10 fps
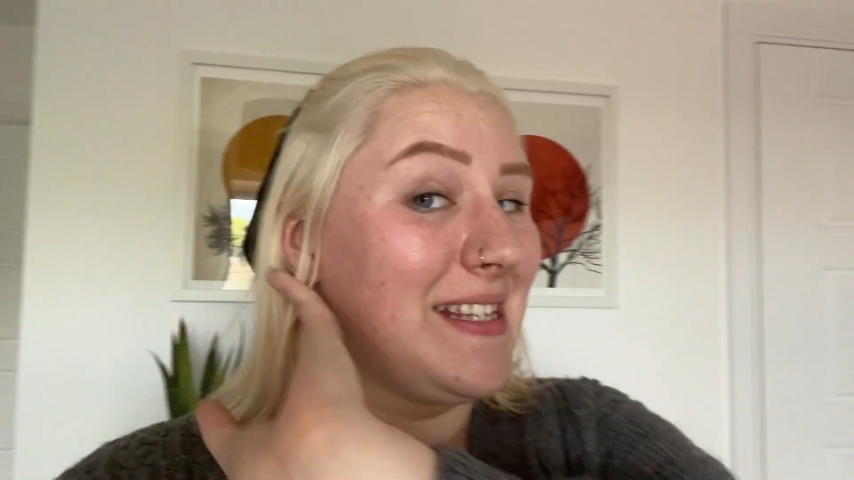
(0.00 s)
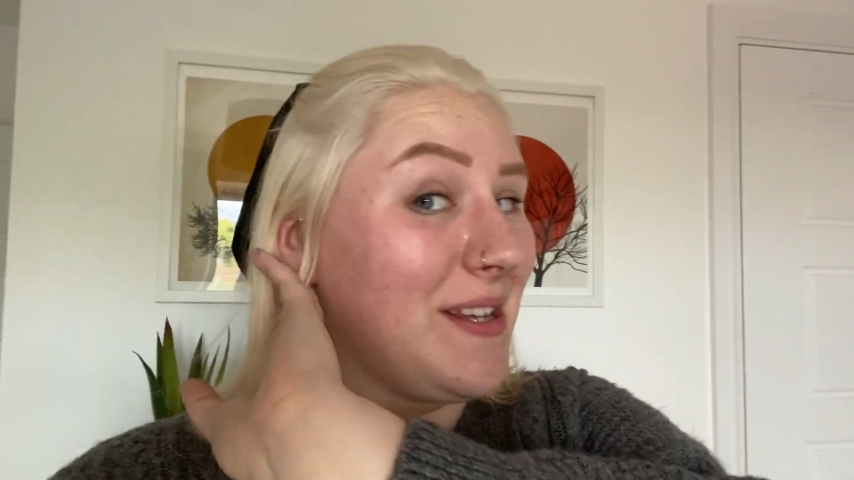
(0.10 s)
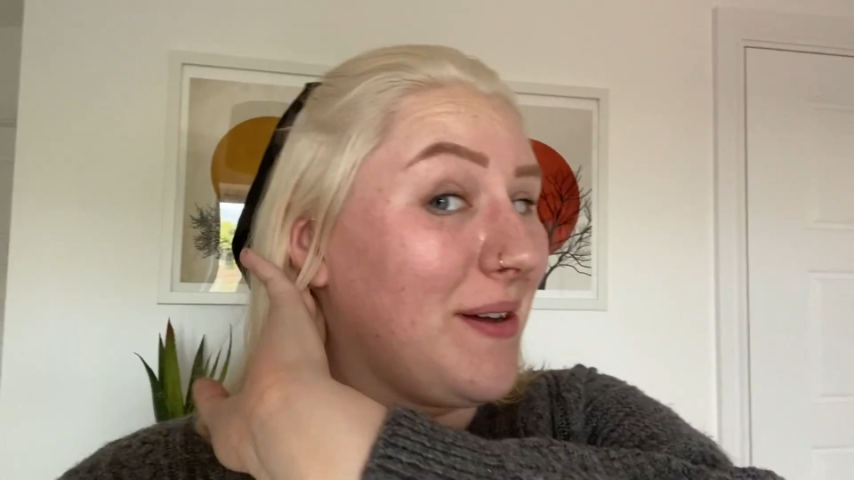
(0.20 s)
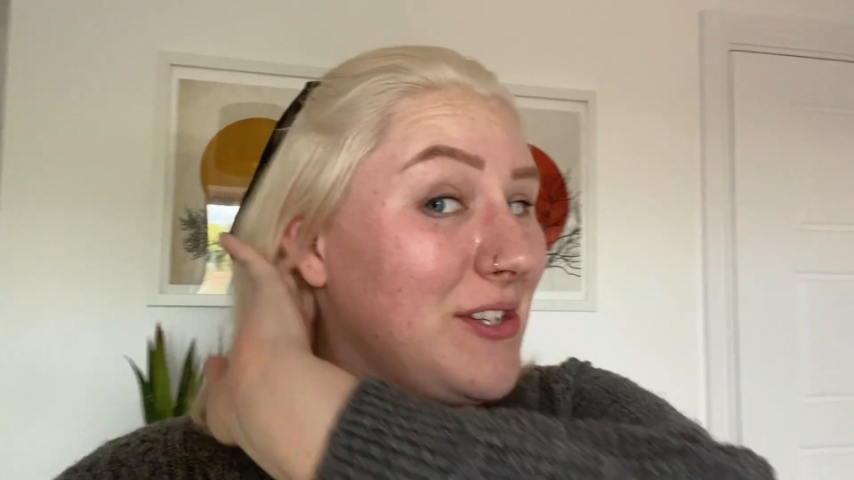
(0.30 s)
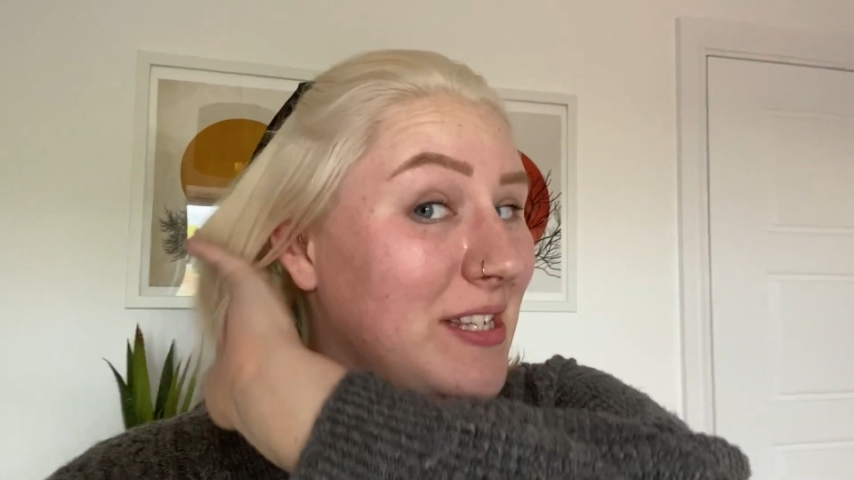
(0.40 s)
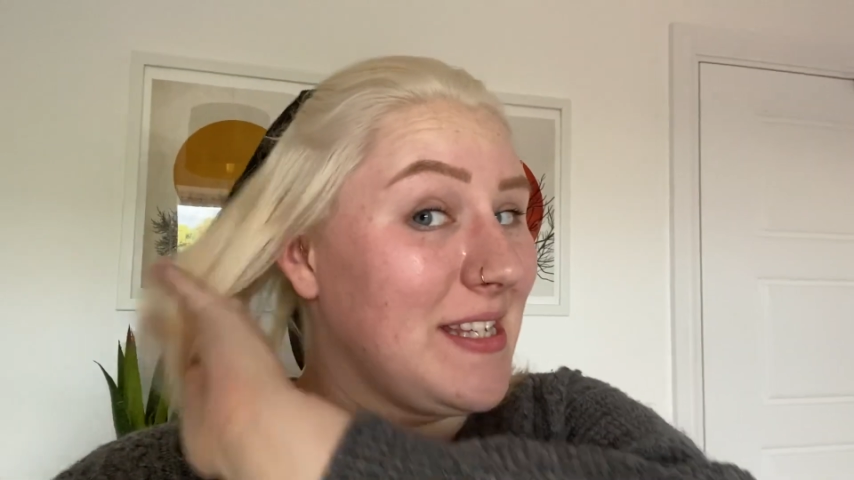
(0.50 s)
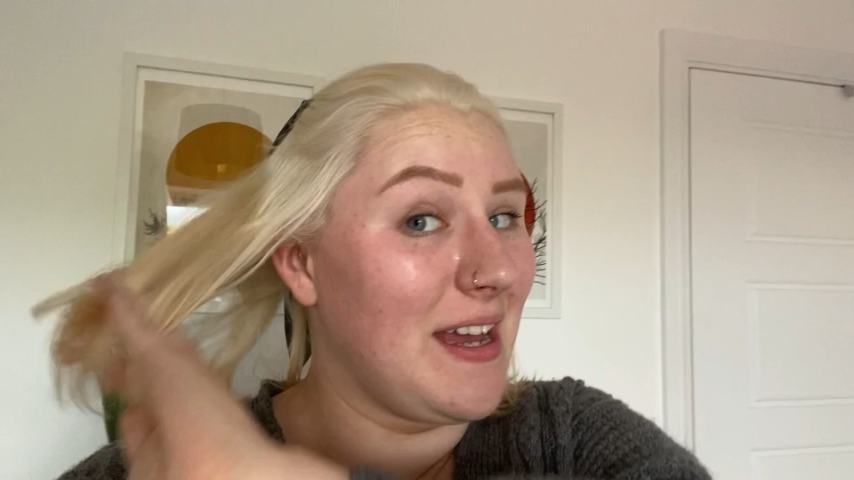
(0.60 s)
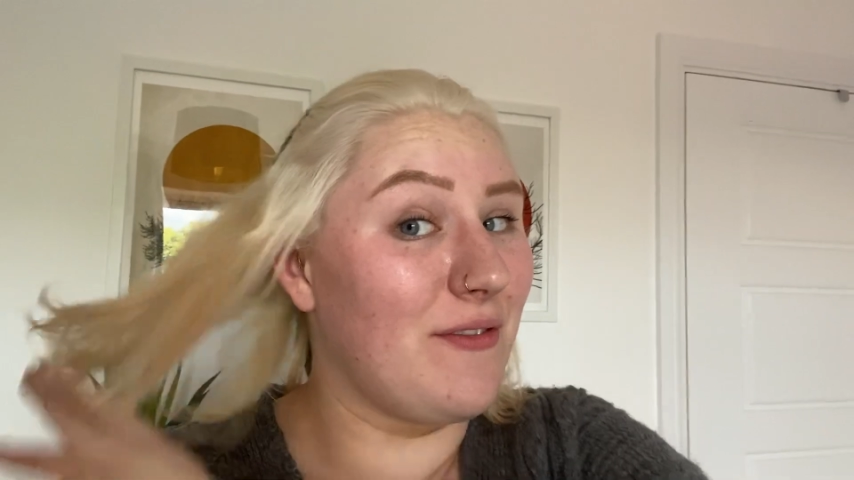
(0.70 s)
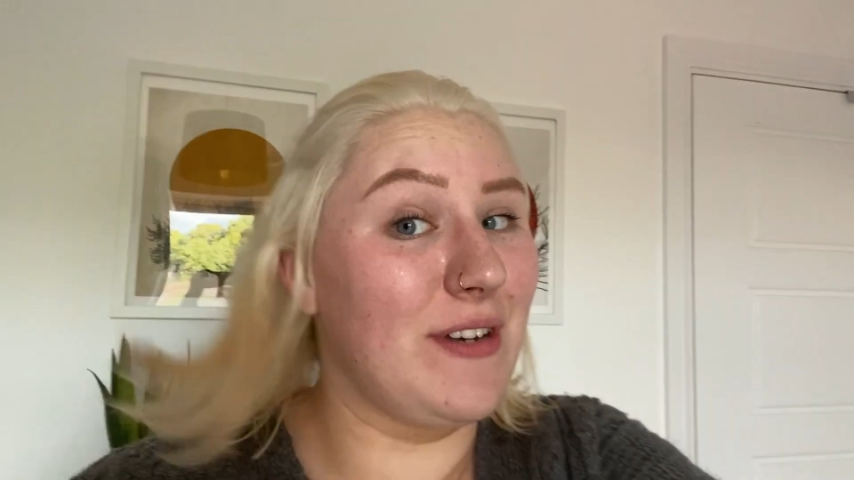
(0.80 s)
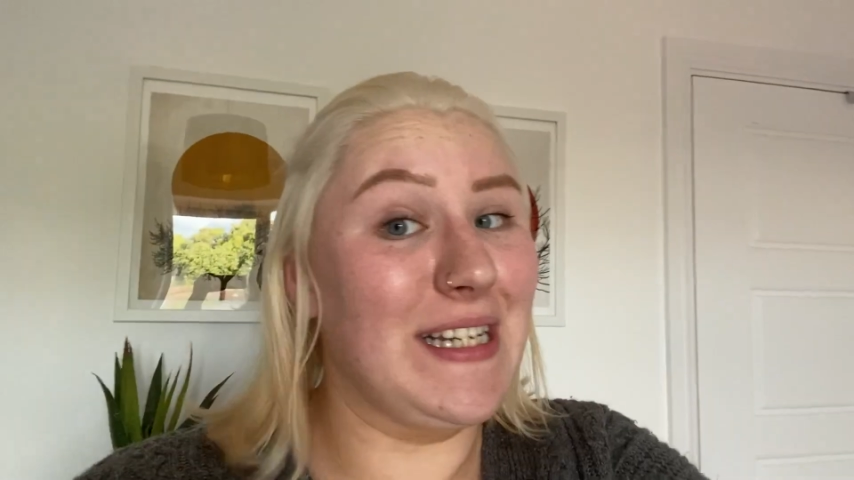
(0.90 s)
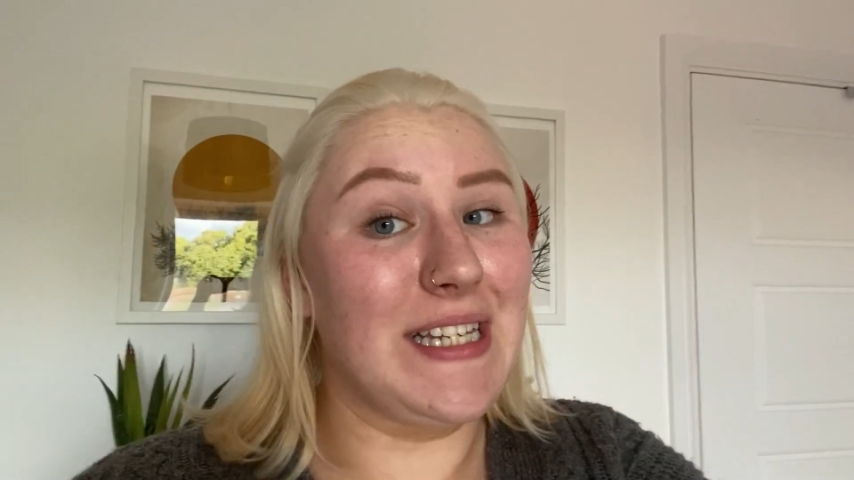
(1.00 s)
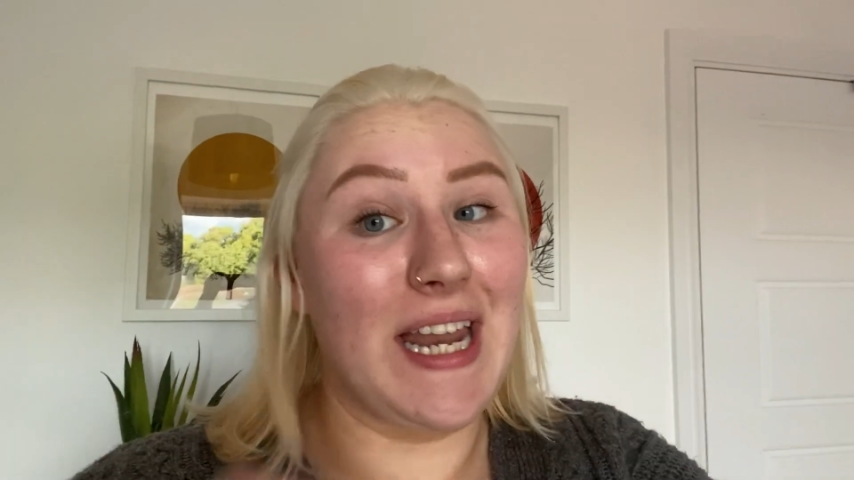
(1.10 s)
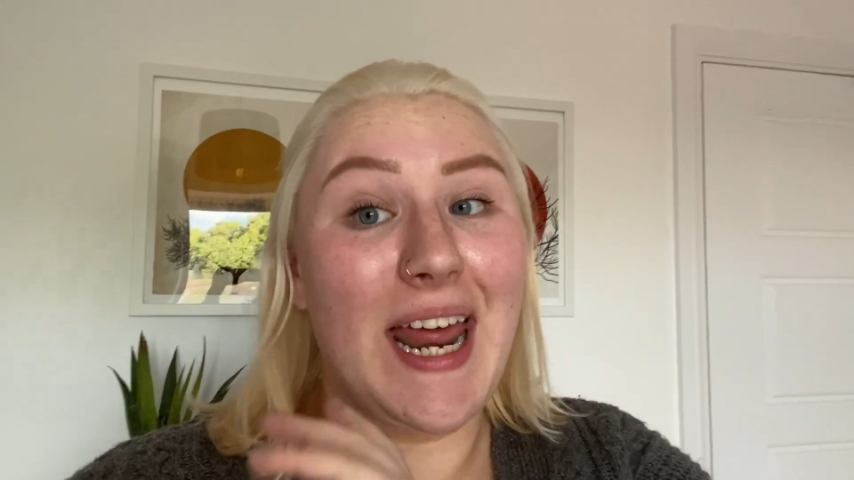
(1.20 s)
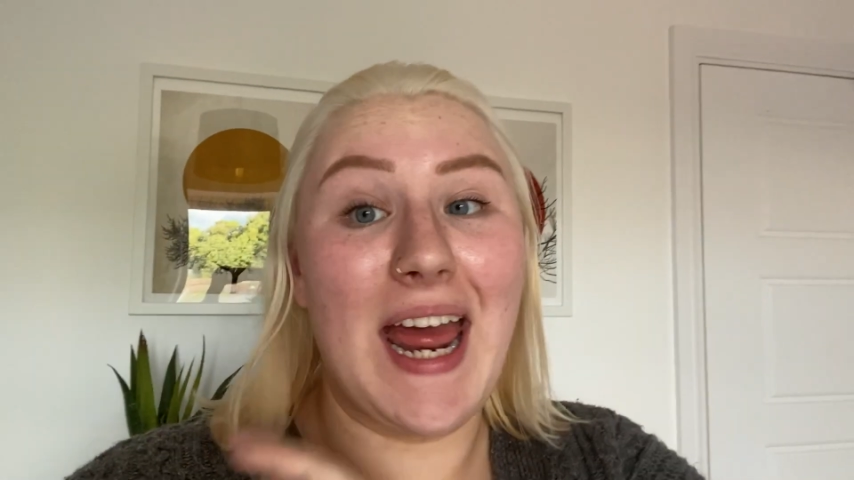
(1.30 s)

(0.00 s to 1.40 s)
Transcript: So as you can see, I haven't really done